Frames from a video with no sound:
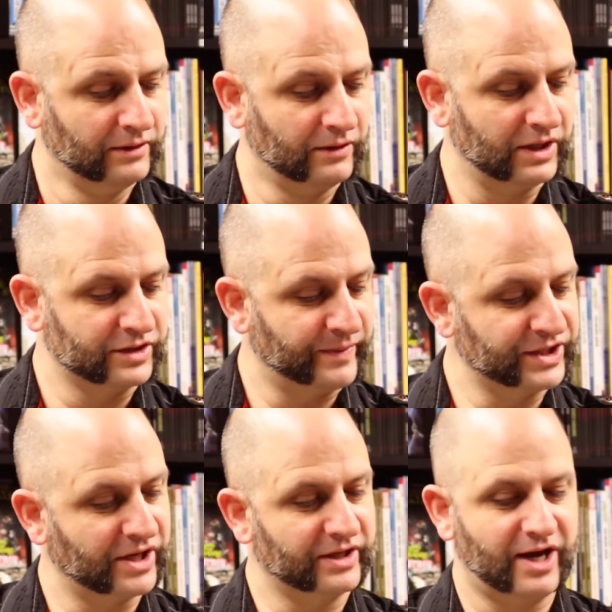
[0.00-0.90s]
Well, there's a
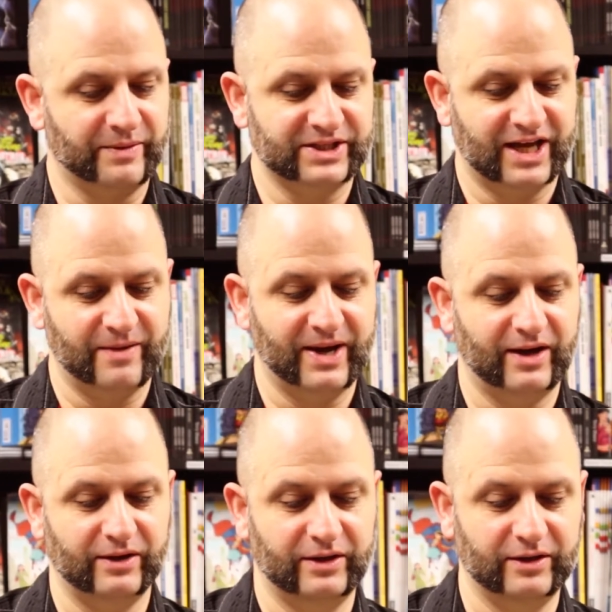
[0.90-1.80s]
bunch of other comics that came
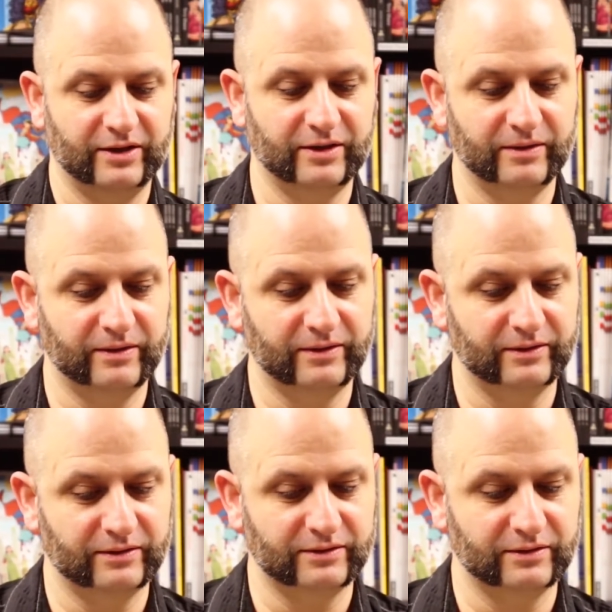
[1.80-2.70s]
out.
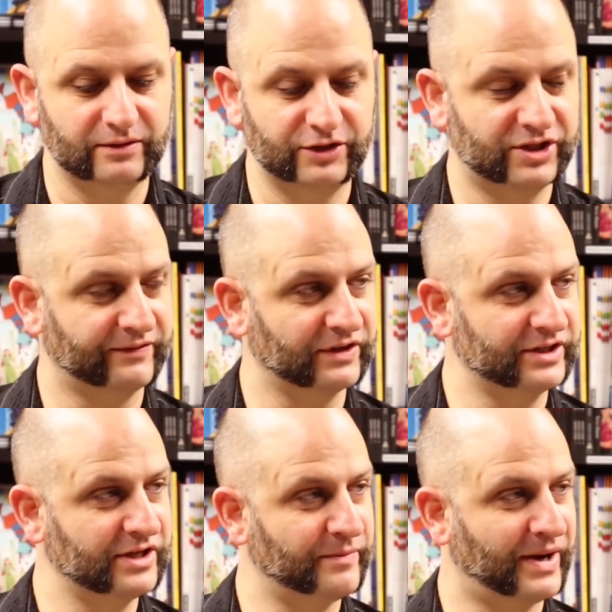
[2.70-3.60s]
You just have to listen to the